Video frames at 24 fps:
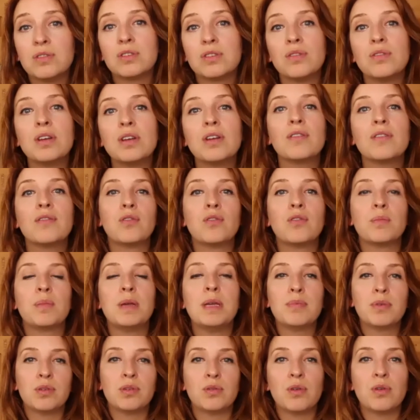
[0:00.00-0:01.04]
therefore,
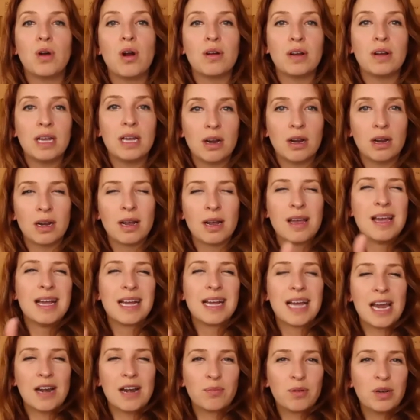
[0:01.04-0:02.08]
people who already are
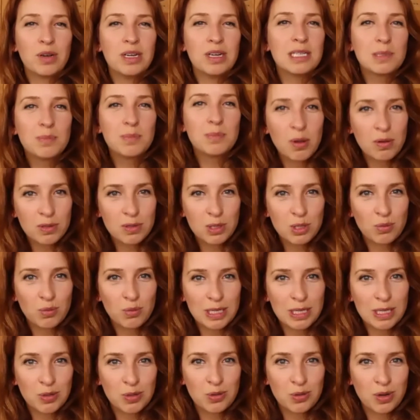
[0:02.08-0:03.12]
kind of predisposed to
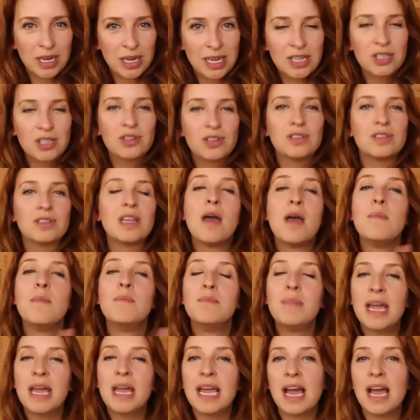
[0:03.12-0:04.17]
respiratory issues
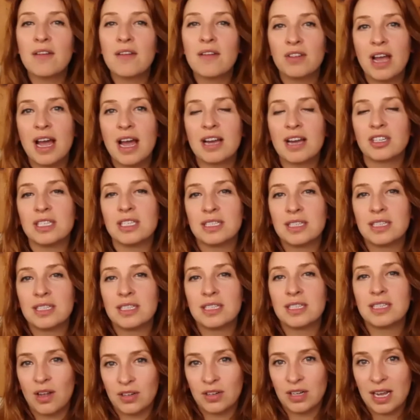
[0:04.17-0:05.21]
may have reactions to
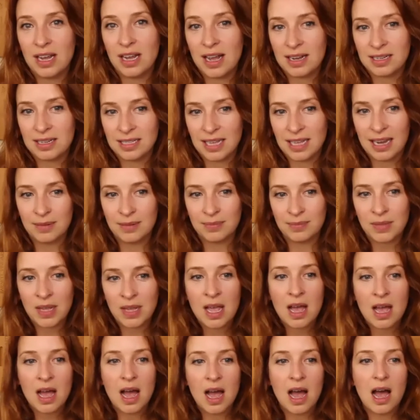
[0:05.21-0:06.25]
sulfur dioxide.
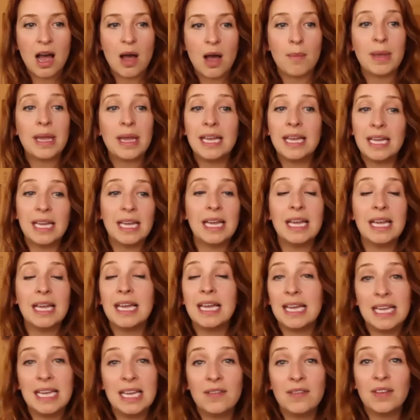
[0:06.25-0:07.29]

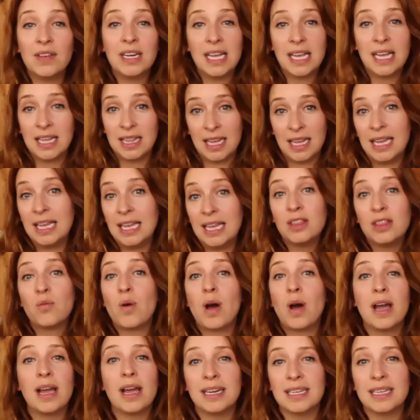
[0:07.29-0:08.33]
Even in the
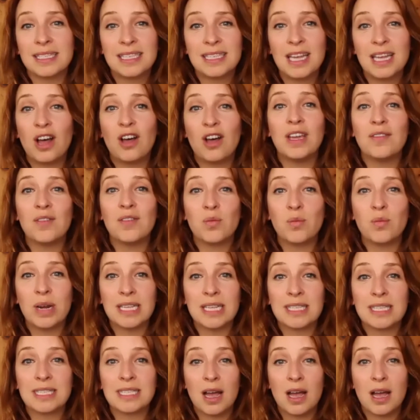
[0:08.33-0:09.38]
wine itself, even when
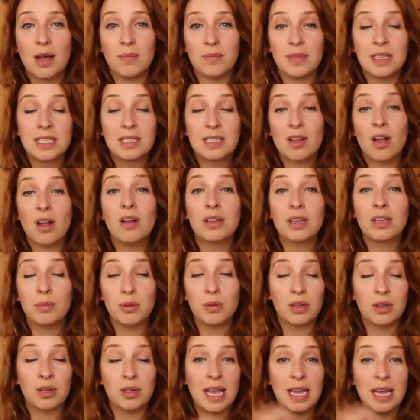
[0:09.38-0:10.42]
it's
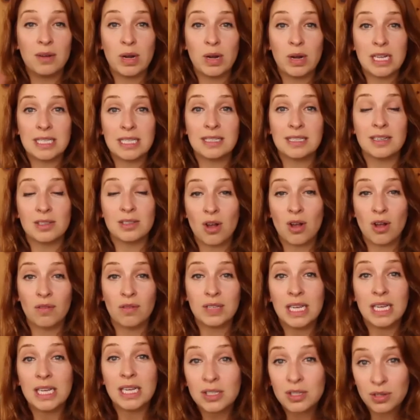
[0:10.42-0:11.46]
soluble and when it's dissolved
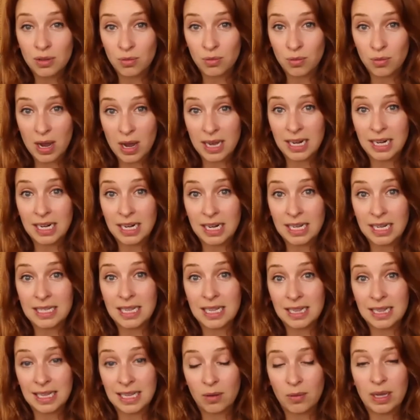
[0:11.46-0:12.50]
into the wine and into the
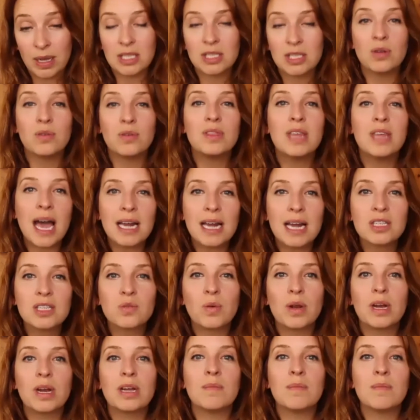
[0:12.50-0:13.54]
liquid. So that is
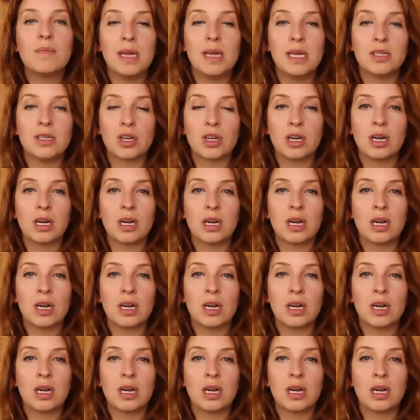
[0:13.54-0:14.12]
where the major